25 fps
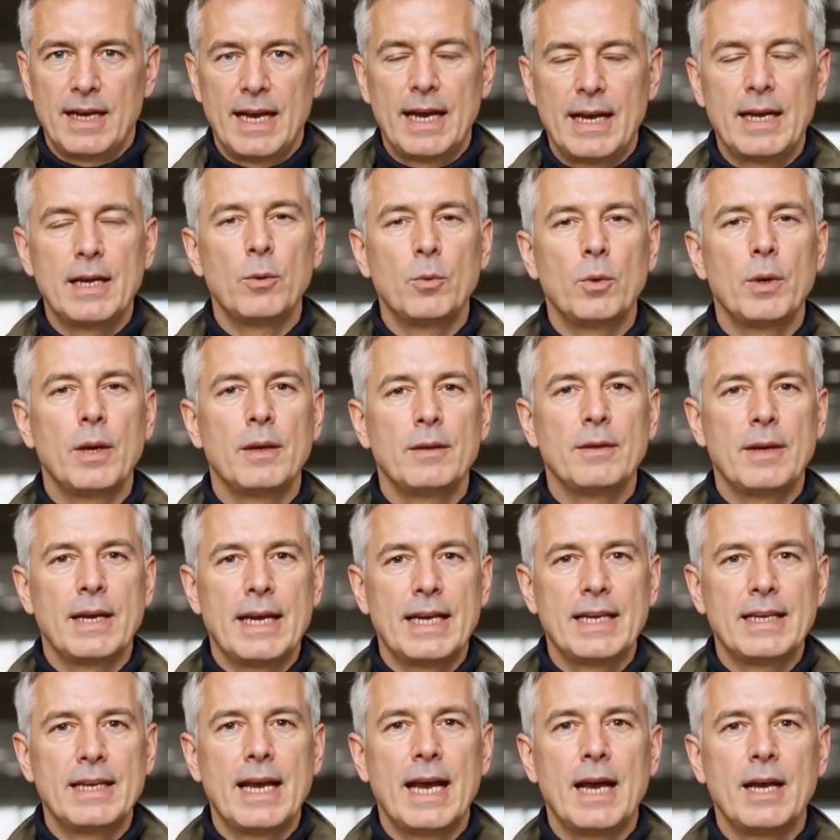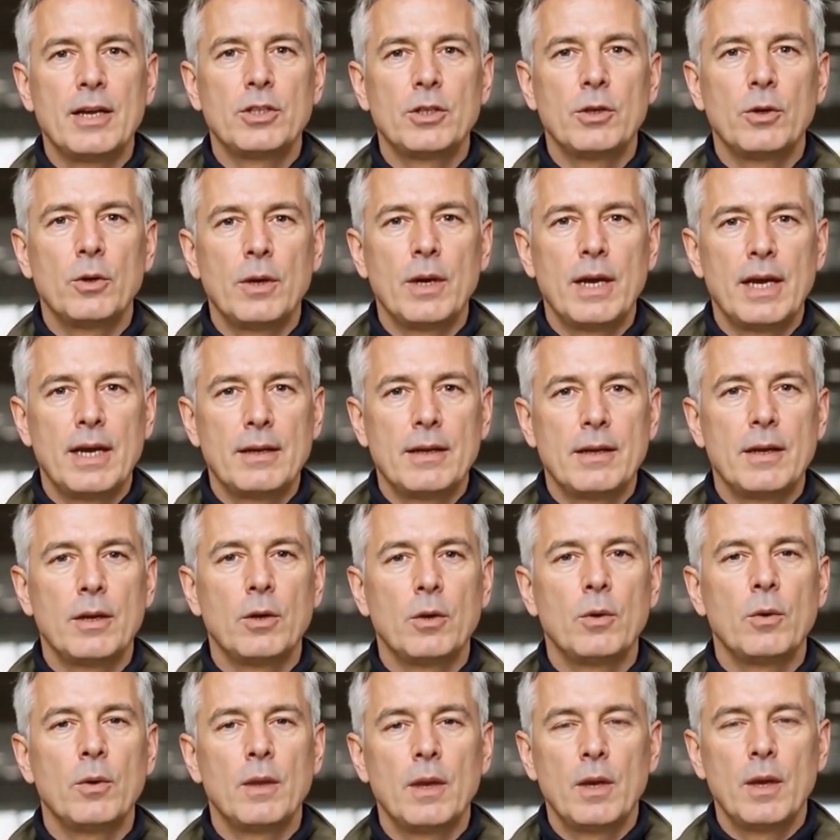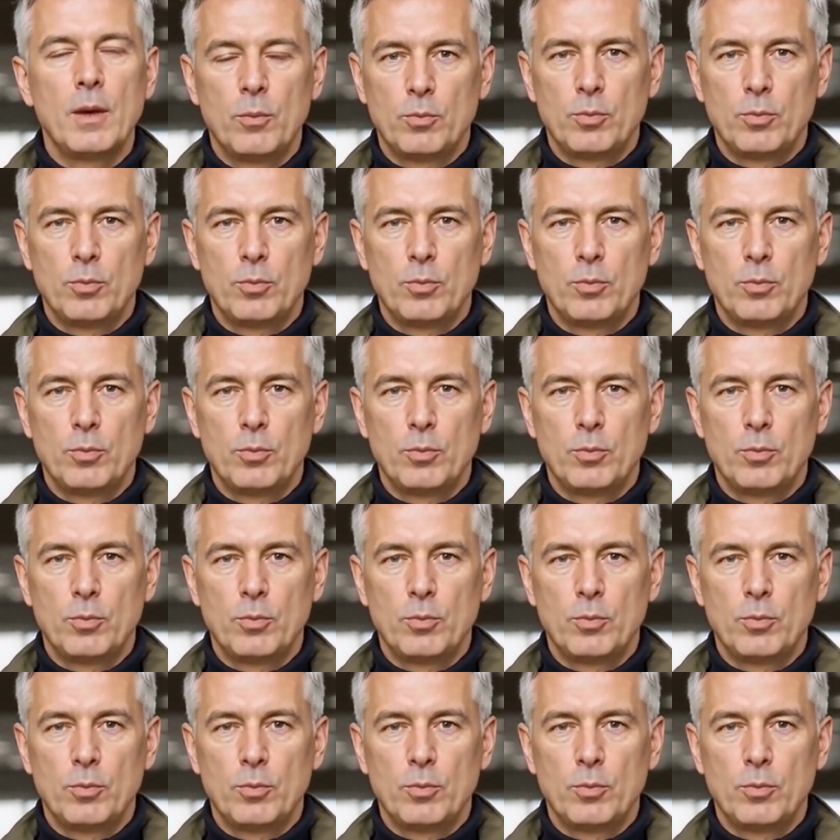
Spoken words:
anyone of any national, ethnical,